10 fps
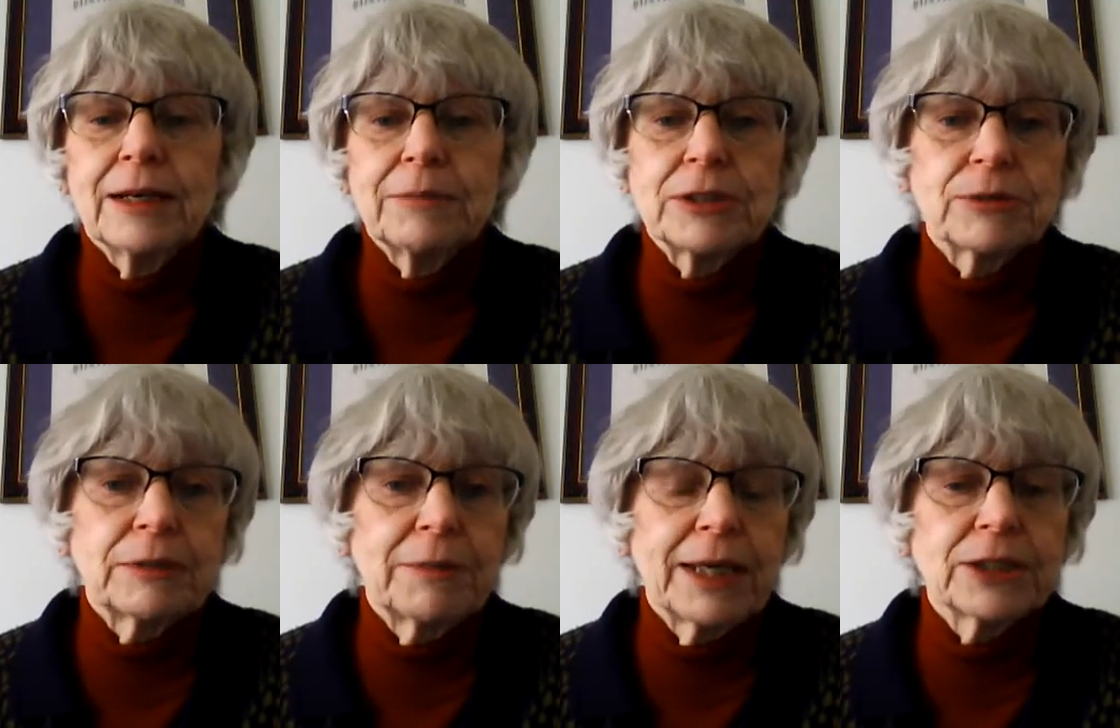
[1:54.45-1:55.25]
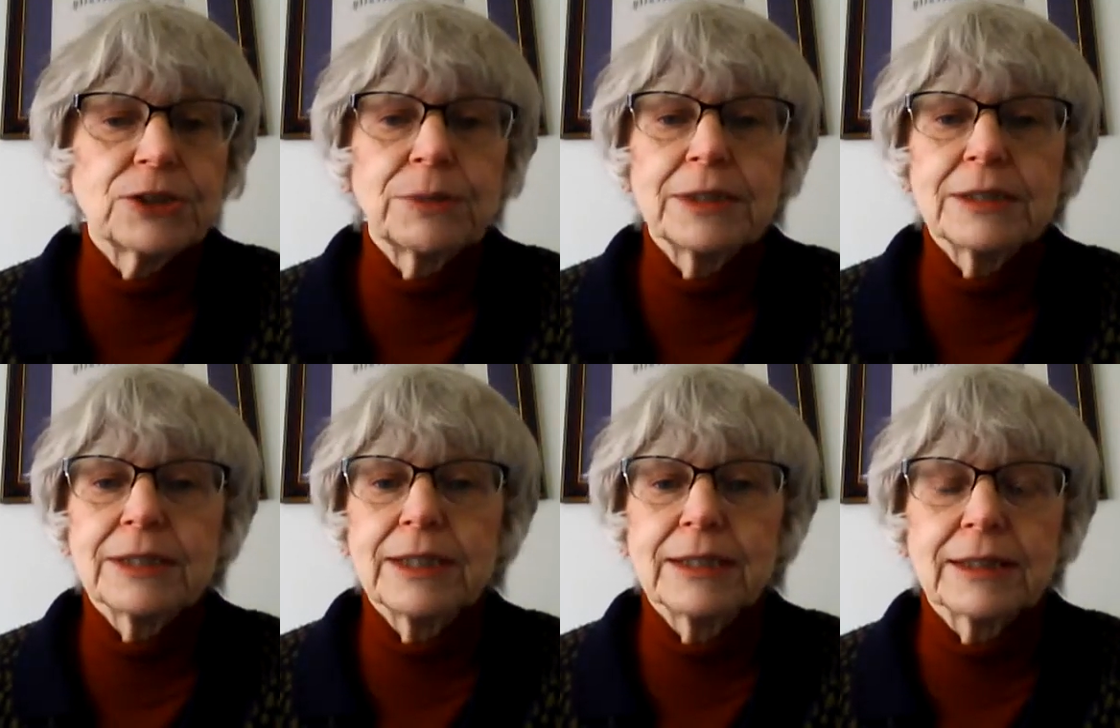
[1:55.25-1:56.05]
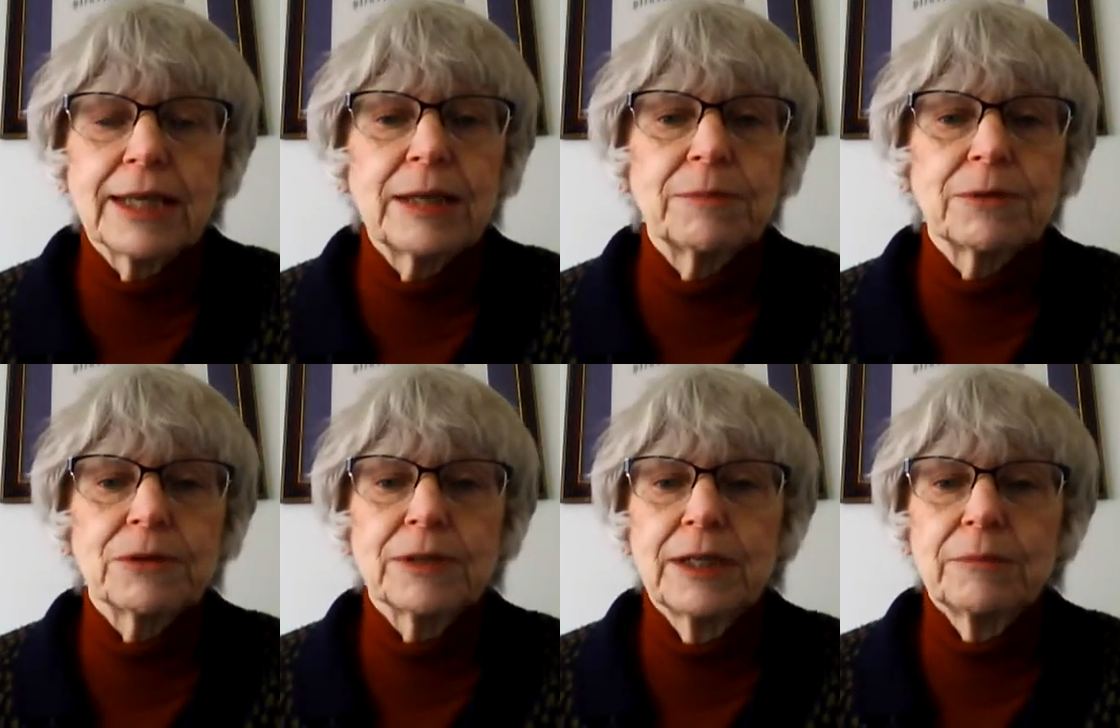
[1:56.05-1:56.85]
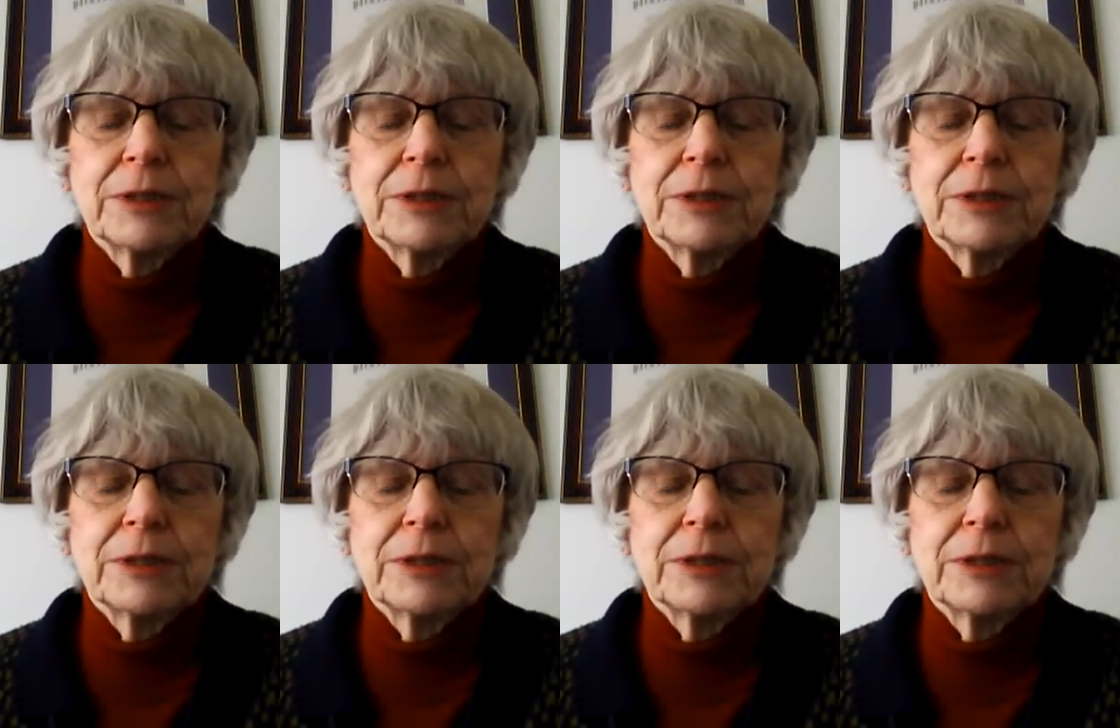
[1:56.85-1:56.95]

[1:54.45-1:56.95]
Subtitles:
between management and labor,